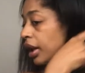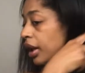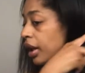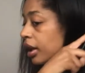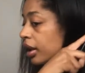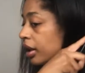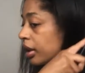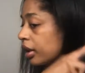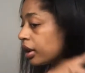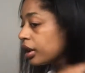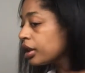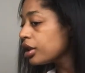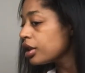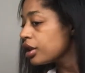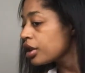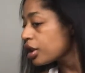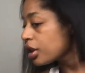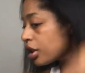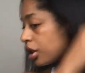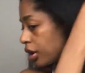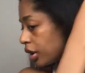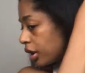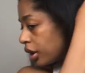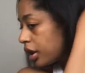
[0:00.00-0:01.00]
and
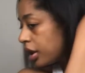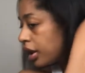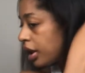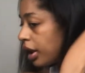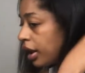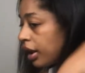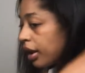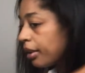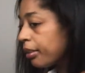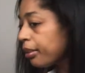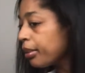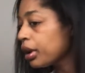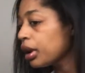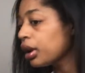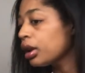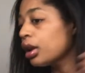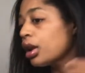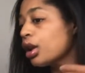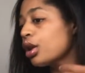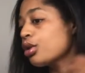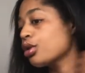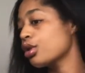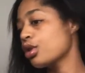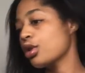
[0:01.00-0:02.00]
conditioned it, and
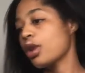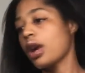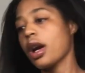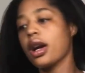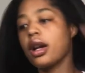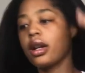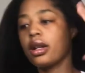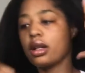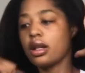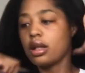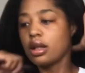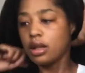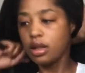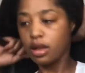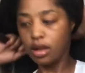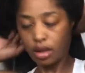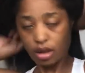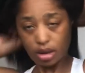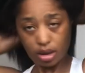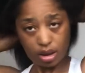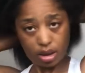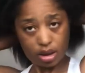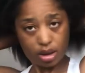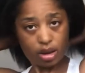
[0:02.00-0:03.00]
blow dried it.
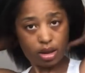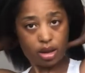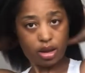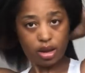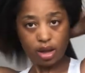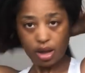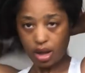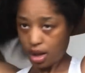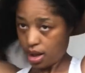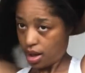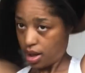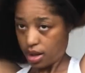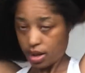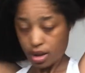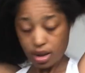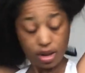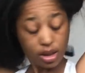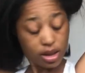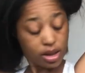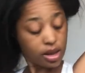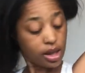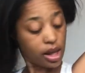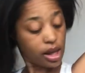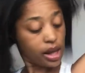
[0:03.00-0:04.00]
This
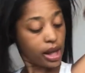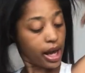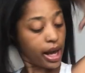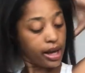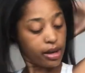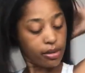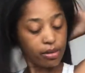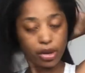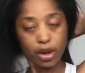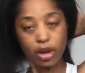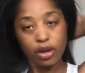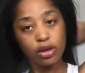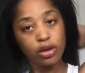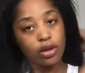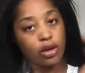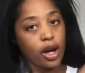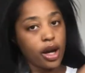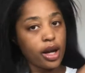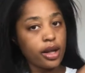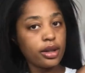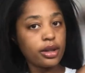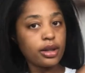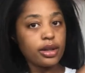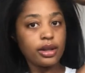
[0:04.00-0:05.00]
is a light blow
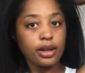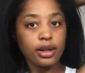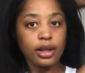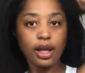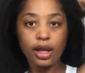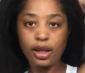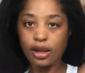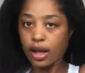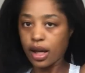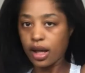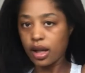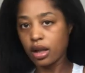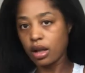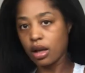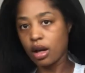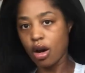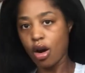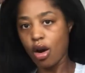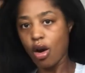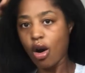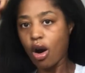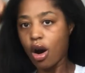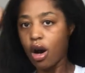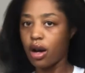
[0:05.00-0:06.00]
dry. This is not like a
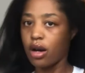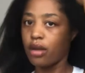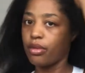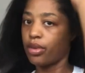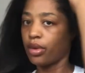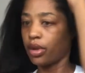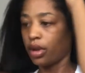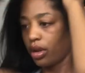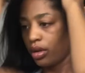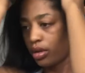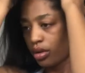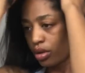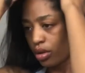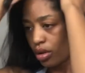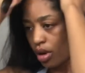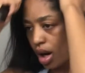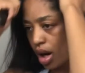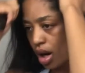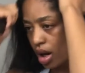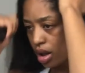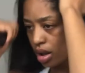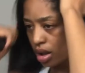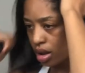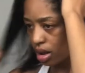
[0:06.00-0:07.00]
hard blow
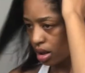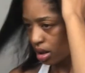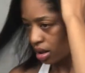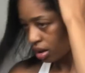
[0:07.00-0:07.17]
dry.